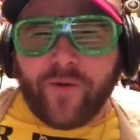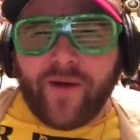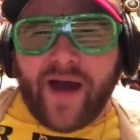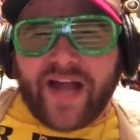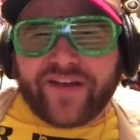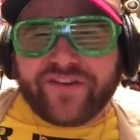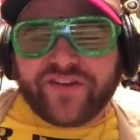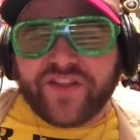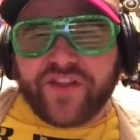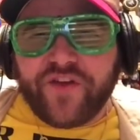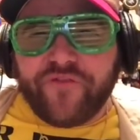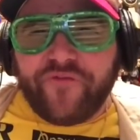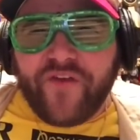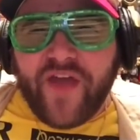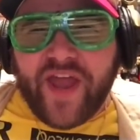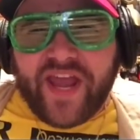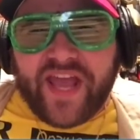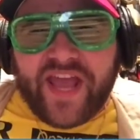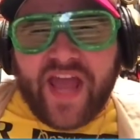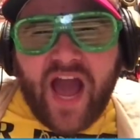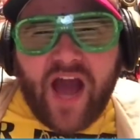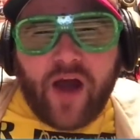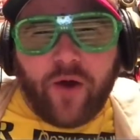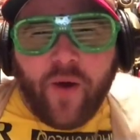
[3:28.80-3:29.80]
for watching the
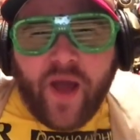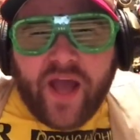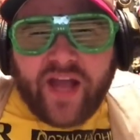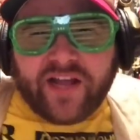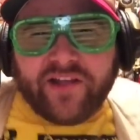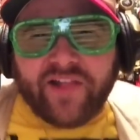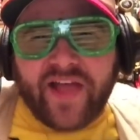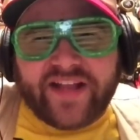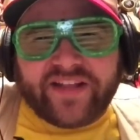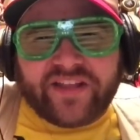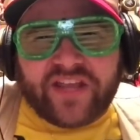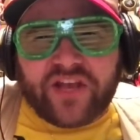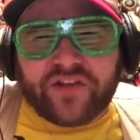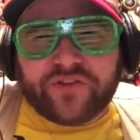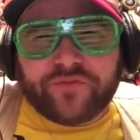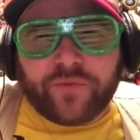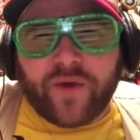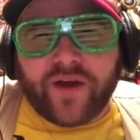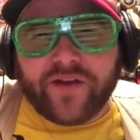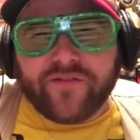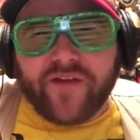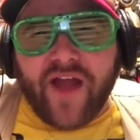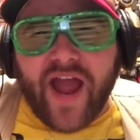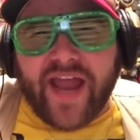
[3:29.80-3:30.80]
video! Click this
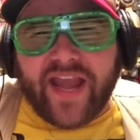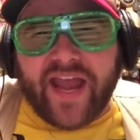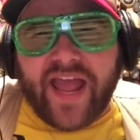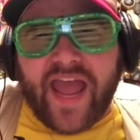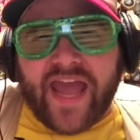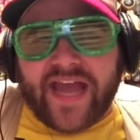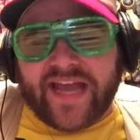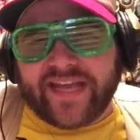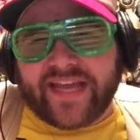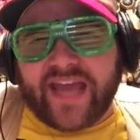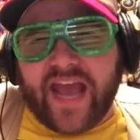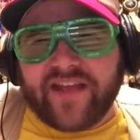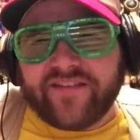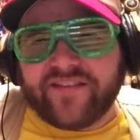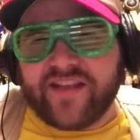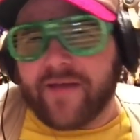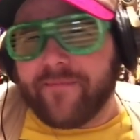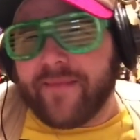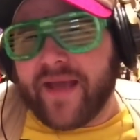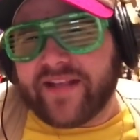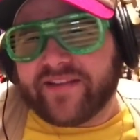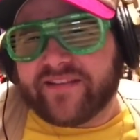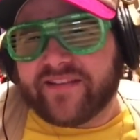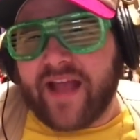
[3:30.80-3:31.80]
one right here in case you
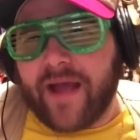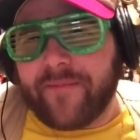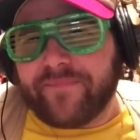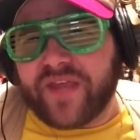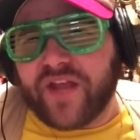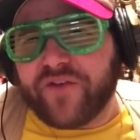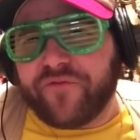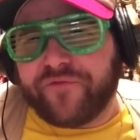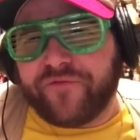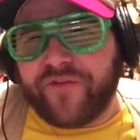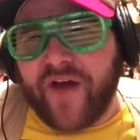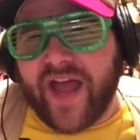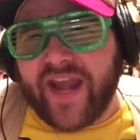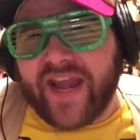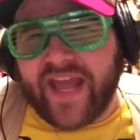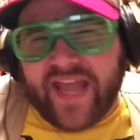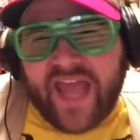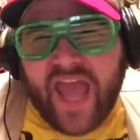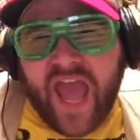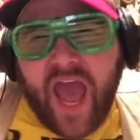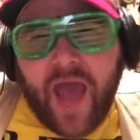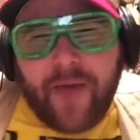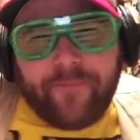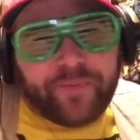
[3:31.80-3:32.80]
missed something
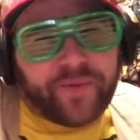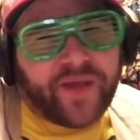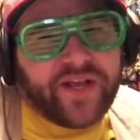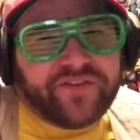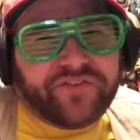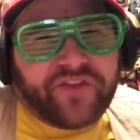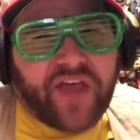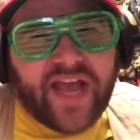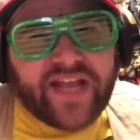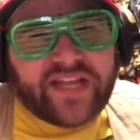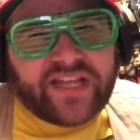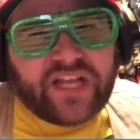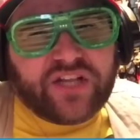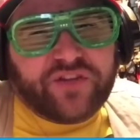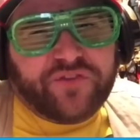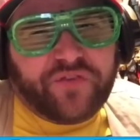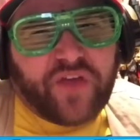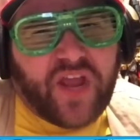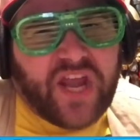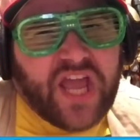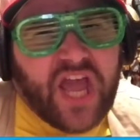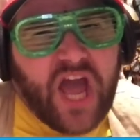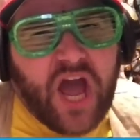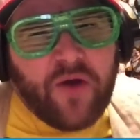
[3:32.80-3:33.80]
funny! And please like this
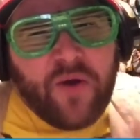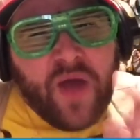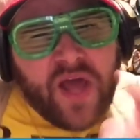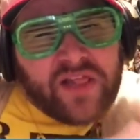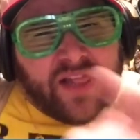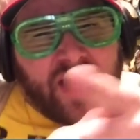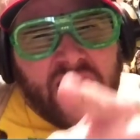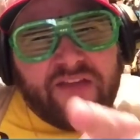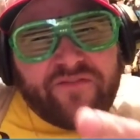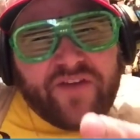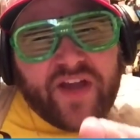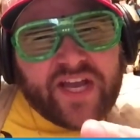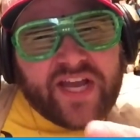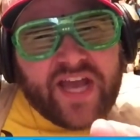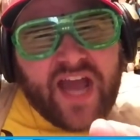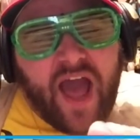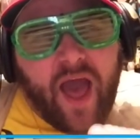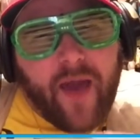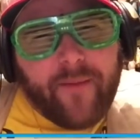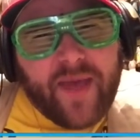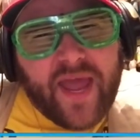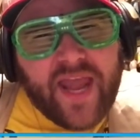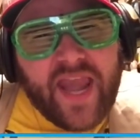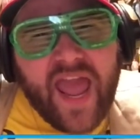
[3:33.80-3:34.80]
video, leave a
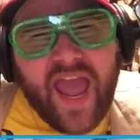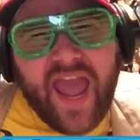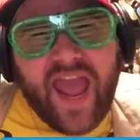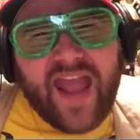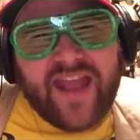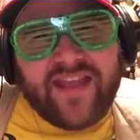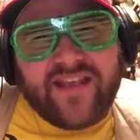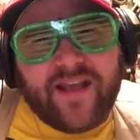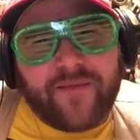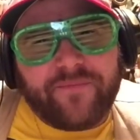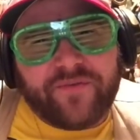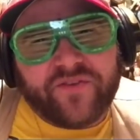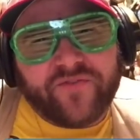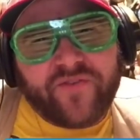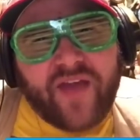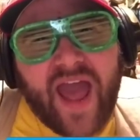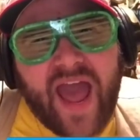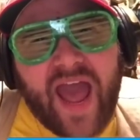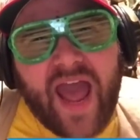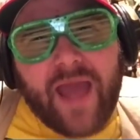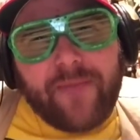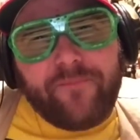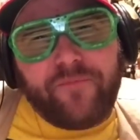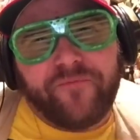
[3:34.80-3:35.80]
comment, and
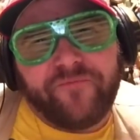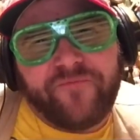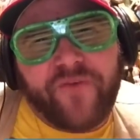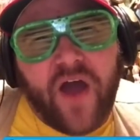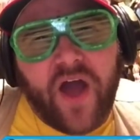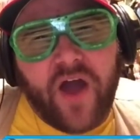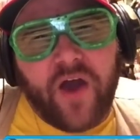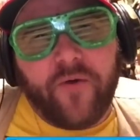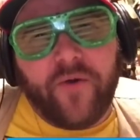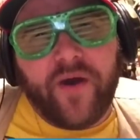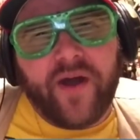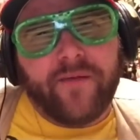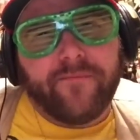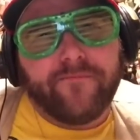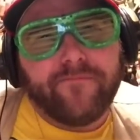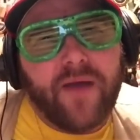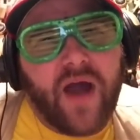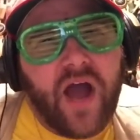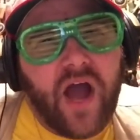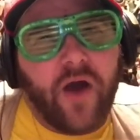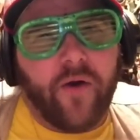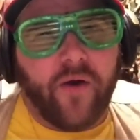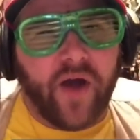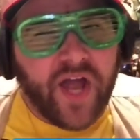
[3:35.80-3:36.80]
subscribe for
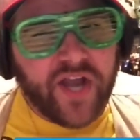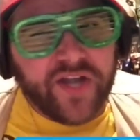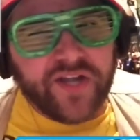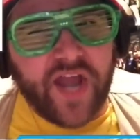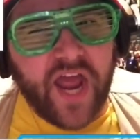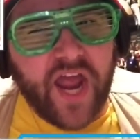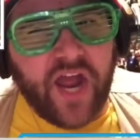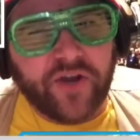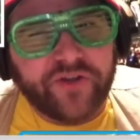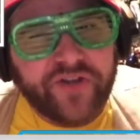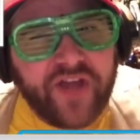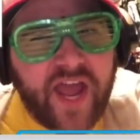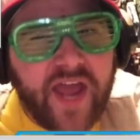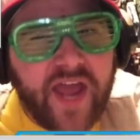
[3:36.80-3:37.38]
more! Nailed